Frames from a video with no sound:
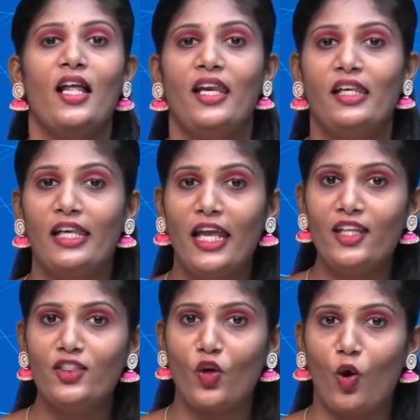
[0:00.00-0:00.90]

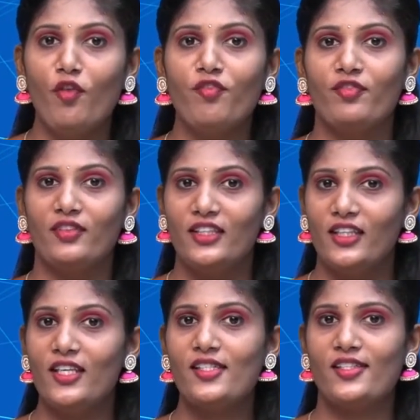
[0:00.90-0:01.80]
length of
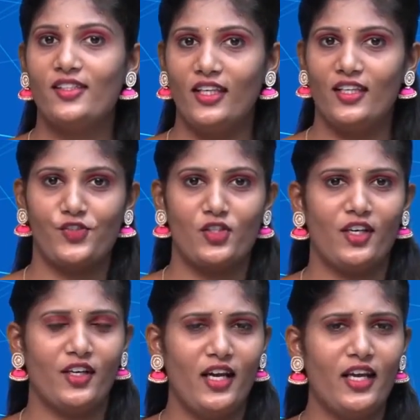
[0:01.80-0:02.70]
these things,
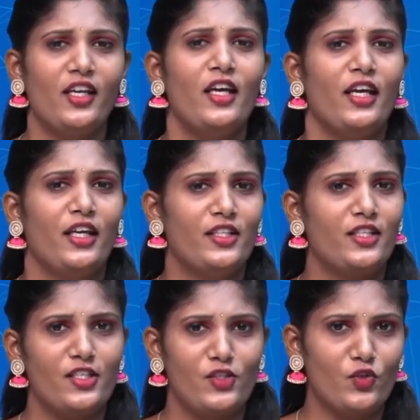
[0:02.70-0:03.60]
right? It
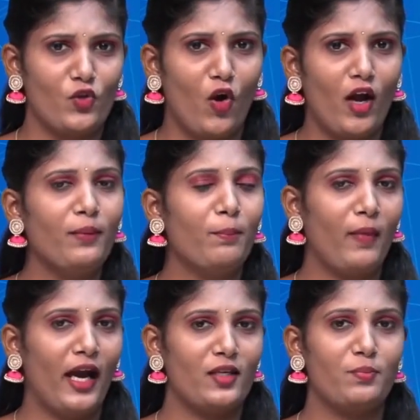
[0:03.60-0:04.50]
is not
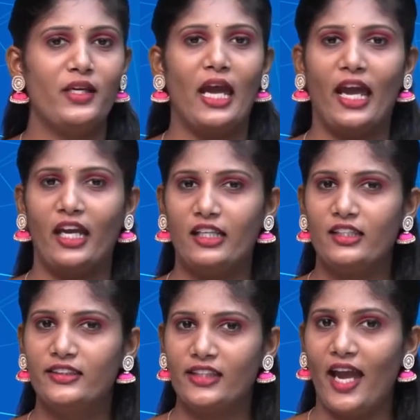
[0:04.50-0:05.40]
might be
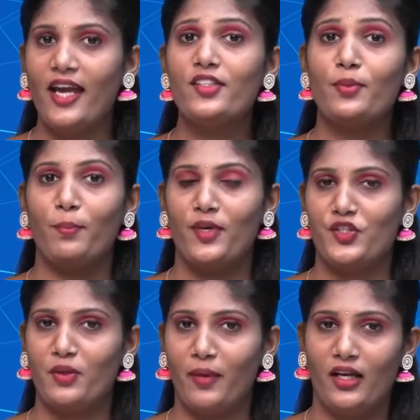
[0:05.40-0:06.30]
exact
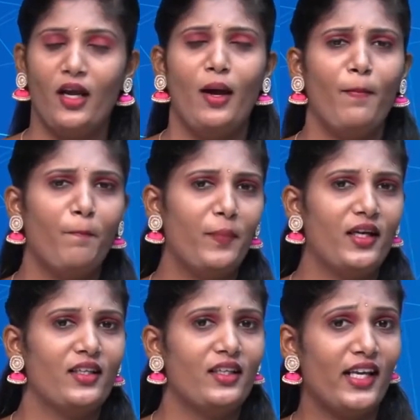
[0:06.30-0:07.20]
measurement,
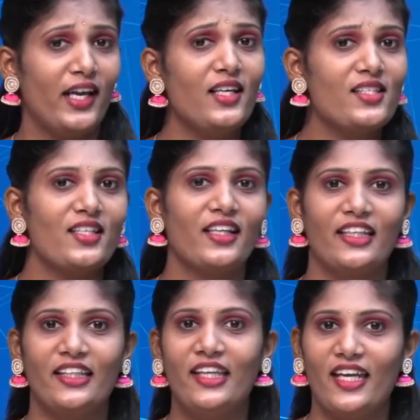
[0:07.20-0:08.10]
but let's
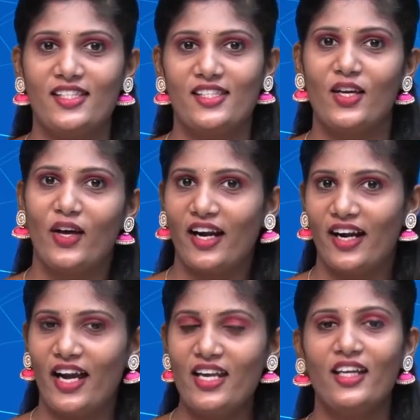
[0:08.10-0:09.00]
guess,
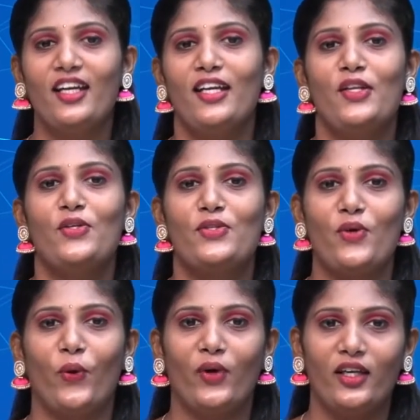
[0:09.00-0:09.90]
right?
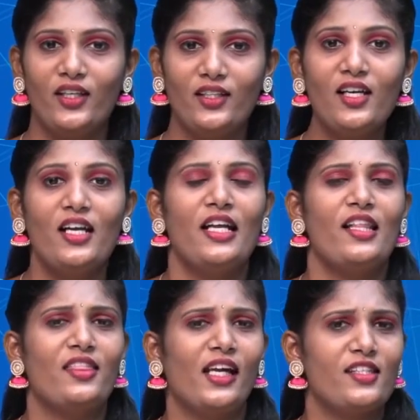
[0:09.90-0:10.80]
So here
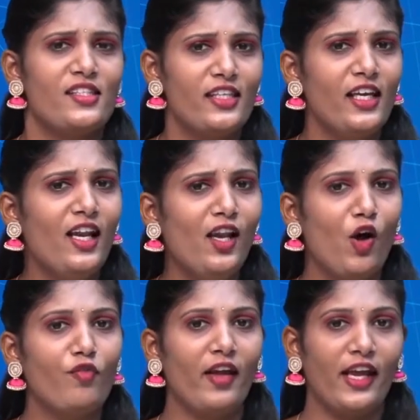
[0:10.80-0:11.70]
the skill
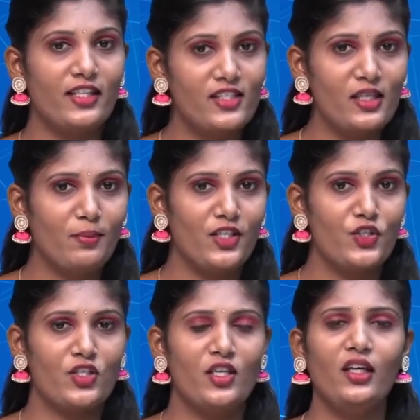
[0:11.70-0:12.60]
of
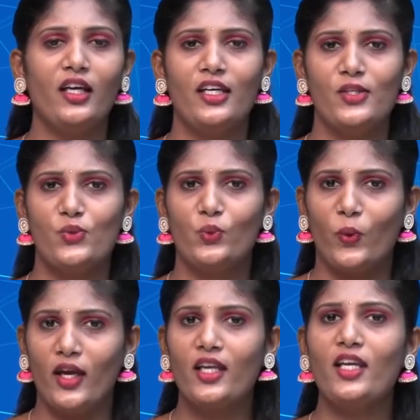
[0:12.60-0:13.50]
estimation is
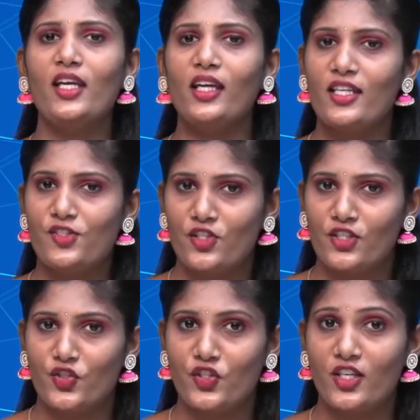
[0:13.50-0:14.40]
very
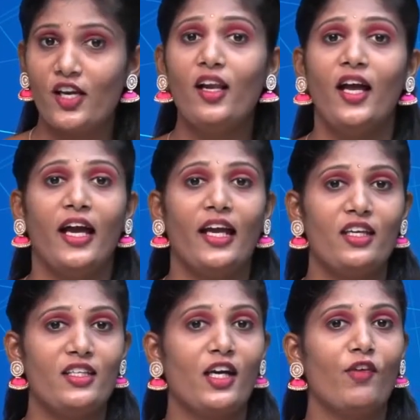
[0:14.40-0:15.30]
essential
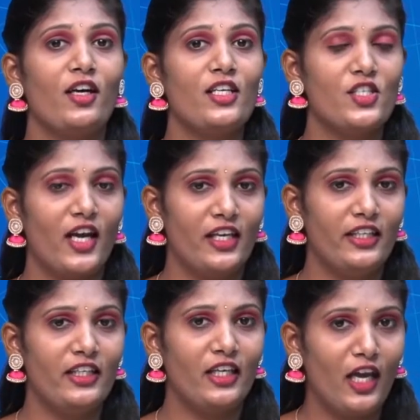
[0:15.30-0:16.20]
in our
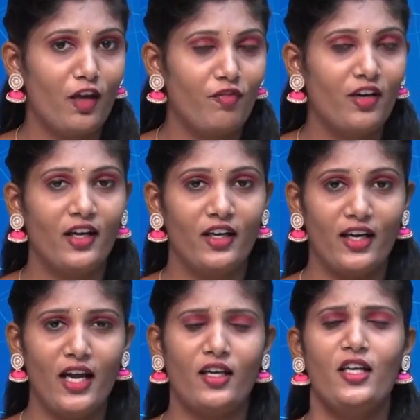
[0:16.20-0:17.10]
daily life,
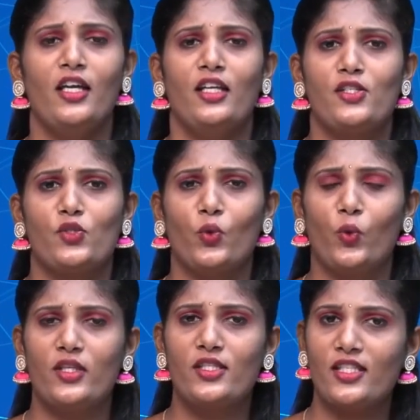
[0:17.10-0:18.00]
right? So
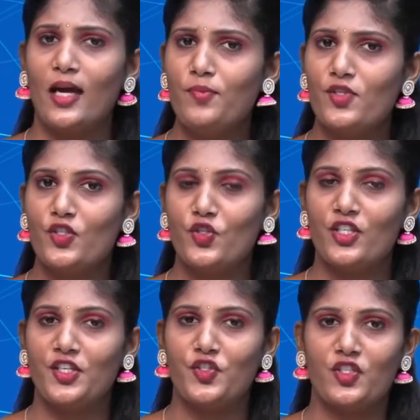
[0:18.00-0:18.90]
in some
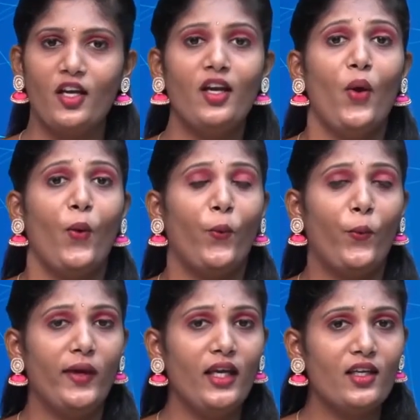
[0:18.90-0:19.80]
situation
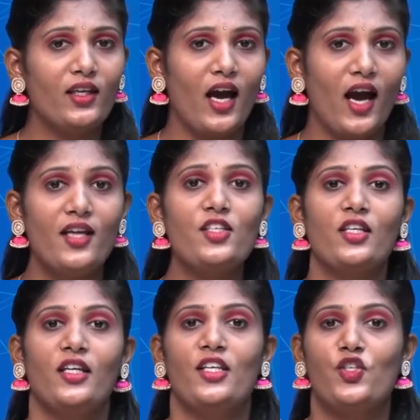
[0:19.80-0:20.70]
we can't
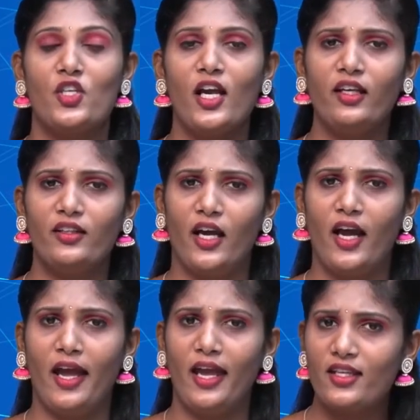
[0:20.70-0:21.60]
tell the
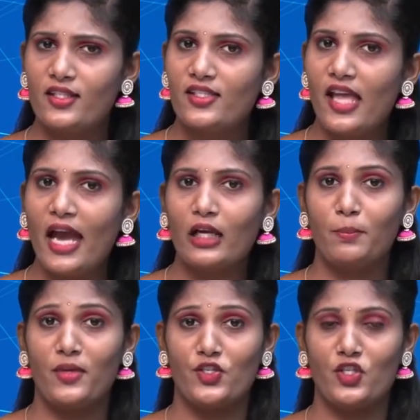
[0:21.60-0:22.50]
exact
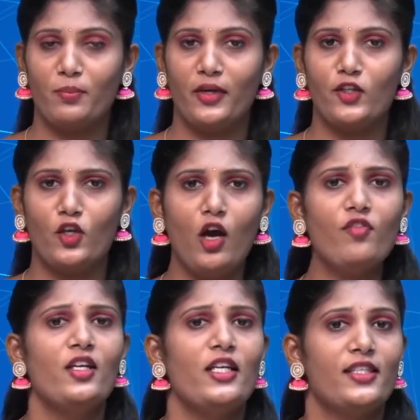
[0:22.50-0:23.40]
measurement of
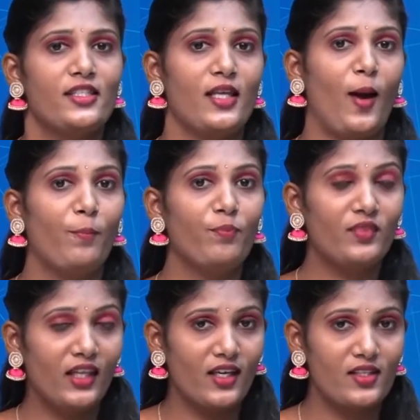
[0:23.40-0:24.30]
some
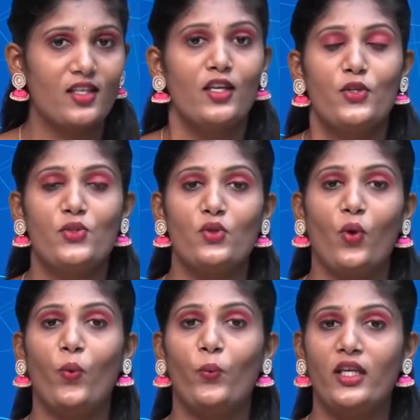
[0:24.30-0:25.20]
things.
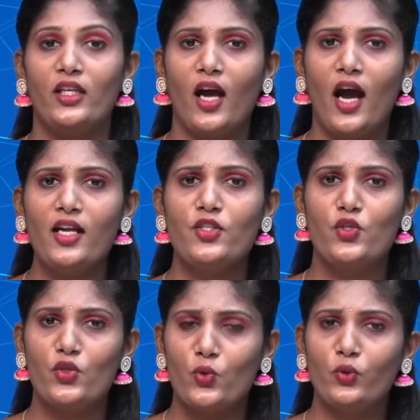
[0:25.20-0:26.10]
So we can't
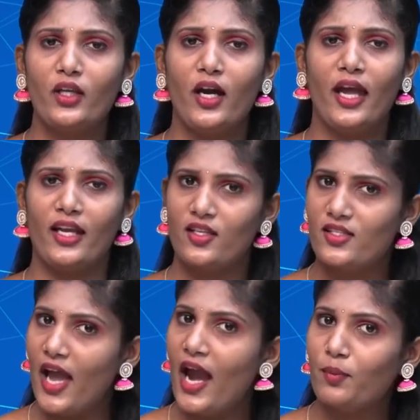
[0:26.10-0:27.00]
do the
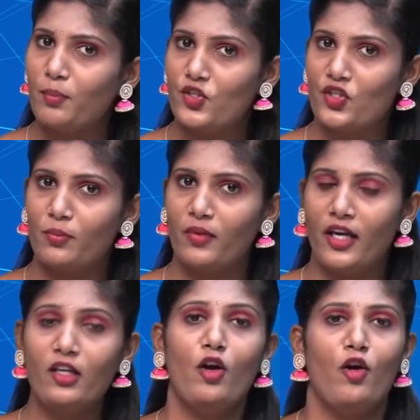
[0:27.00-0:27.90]
exact
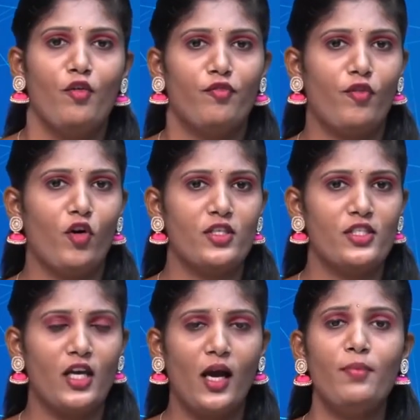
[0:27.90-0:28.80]
measurement for
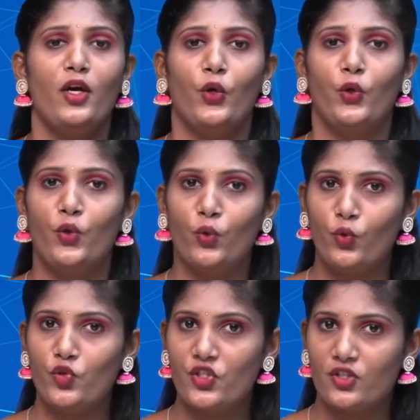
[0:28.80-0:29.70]
some
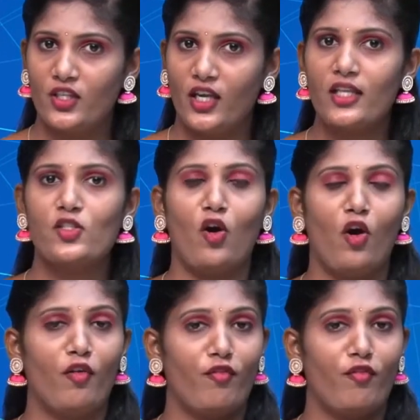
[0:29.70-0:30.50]
huge things or